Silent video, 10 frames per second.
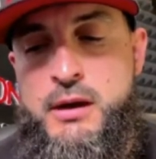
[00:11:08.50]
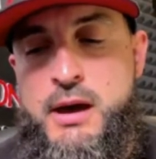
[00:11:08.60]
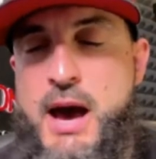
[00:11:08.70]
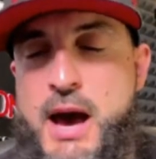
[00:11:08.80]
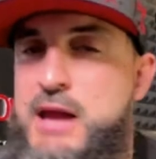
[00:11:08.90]

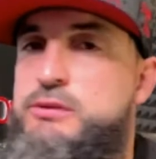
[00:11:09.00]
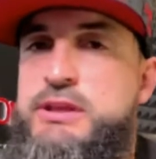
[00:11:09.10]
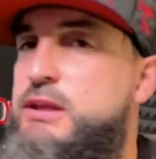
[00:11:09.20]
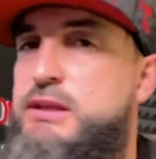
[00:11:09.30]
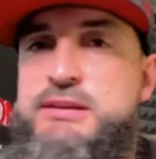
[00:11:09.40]
I don't
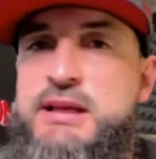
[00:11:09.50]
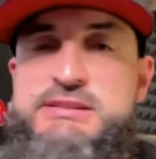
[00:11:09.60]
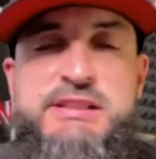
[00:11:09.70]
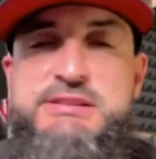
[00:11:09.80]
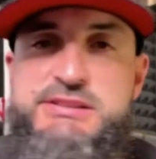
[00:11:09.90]
think that that's
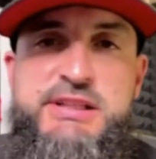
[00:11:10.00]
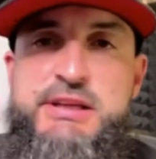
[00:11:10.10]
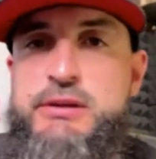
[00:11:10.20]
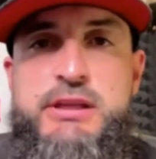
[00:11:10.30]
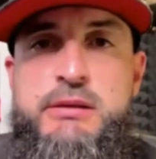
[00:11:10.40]

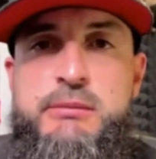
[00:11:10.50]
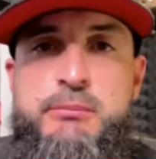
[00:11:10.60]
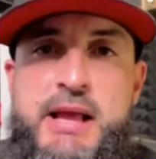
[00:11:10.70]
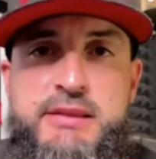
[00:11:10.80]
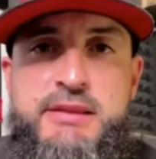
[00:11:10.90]
necessarily a
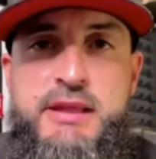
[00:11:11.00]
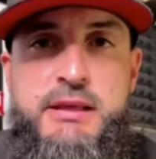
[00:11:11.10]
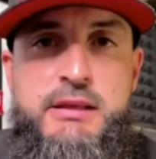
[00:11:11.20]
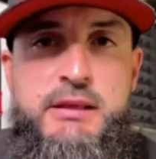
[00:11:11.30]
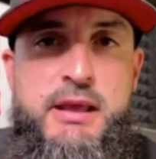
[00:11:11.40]
bad
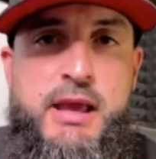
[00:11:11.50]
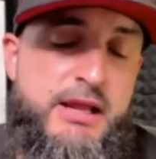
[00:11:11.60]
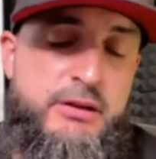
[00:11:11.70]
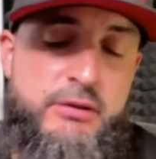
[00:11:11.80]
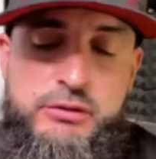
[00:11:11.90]
thing. And
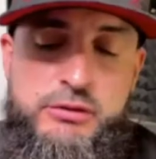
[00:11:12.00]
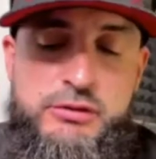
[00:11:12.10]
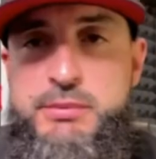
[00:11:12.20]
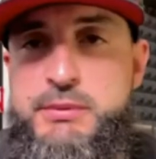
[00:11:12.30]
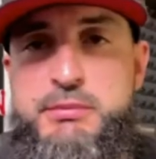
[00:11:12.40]
I know there's
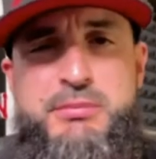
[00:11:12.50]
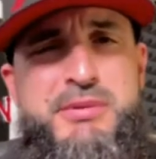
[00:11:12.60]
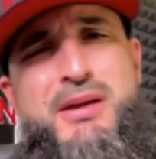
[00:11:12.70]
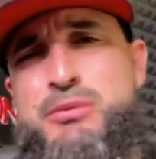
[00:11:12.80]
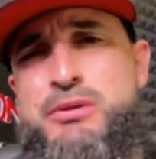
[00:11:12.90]
going to be people who be
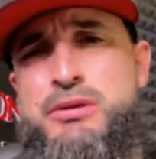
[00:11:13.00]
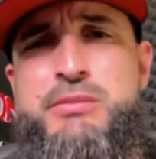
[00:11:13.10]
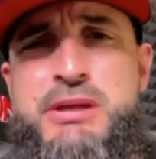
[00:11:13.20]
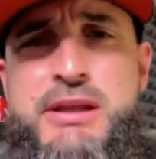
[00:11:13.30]
like, what do you mean?